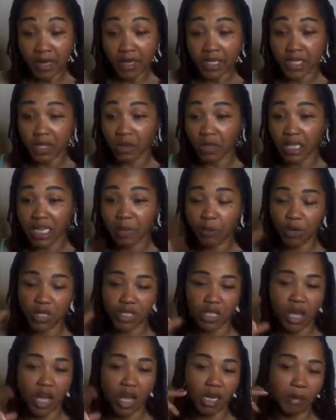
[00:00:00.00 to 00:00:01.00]
So Libra
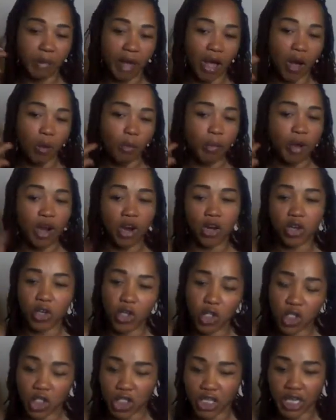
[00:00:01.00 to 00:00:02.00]
is all about
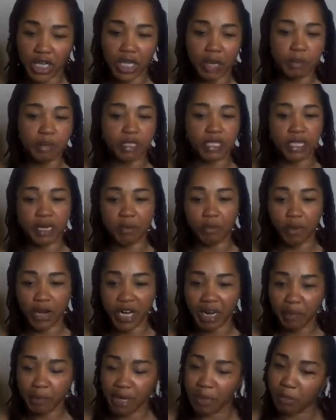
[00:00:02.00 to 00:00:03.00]
partnerships and
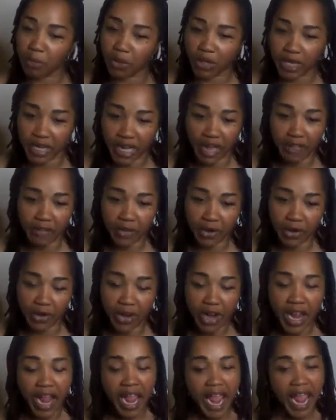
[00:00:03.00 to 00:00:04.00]
bringing people
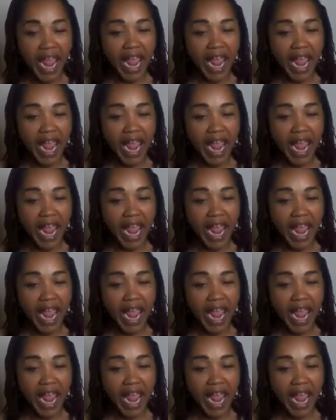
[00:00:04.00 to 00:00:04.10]
together,